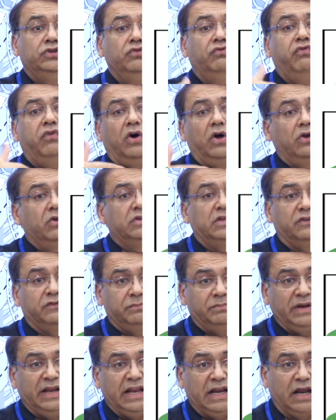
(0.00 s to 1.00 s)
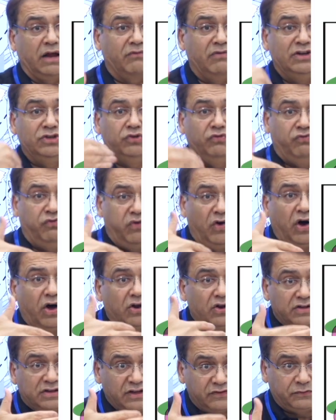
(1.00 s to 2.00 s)
you follow the splenic. When you
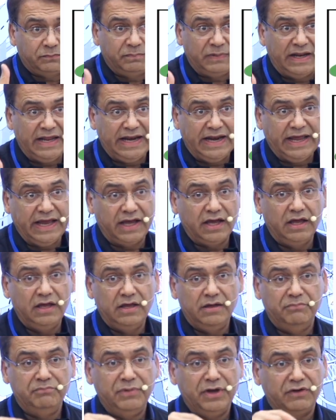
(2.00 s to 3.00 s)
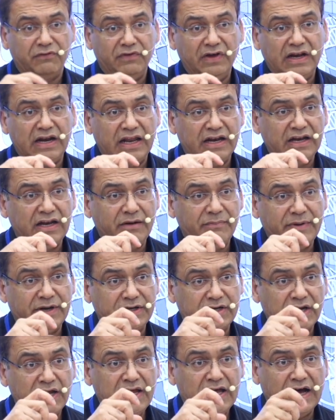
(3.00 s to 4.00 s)
follow the splenic, big wheel a little
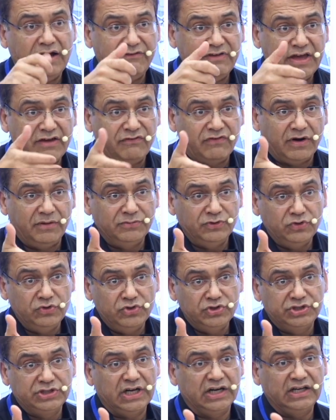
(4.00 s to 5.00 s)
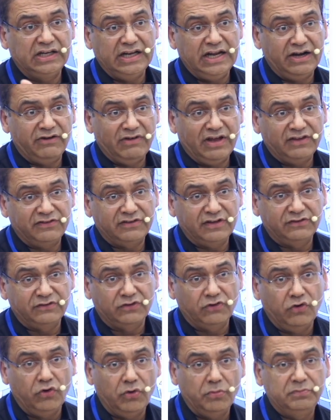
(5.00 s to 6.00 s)
bit away from you, gently advance the
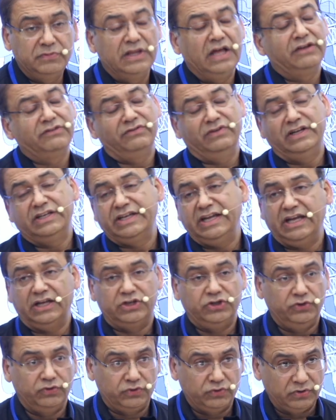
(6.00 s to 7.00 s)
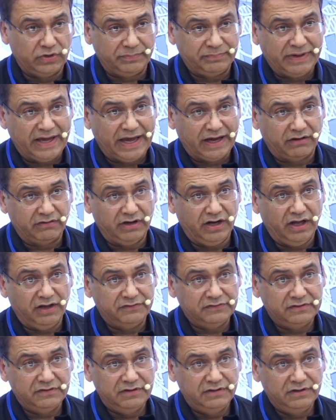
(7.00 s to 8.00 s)
scope, that will take you to the
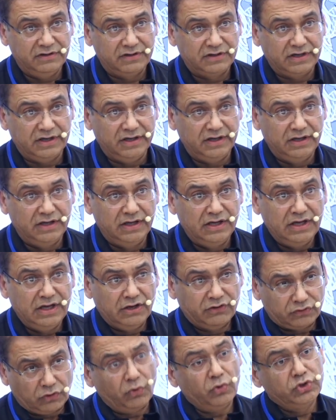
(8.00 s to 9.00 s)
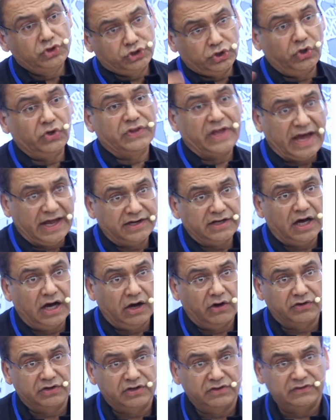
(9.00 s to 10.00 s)
pancreas. Okay, so we'll show that,
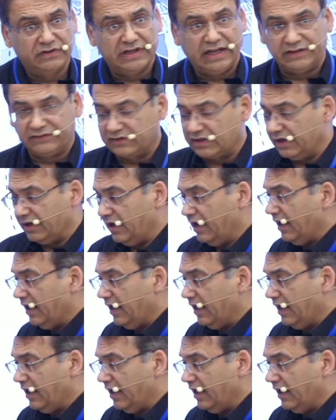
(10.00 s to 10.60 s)
how that's gonna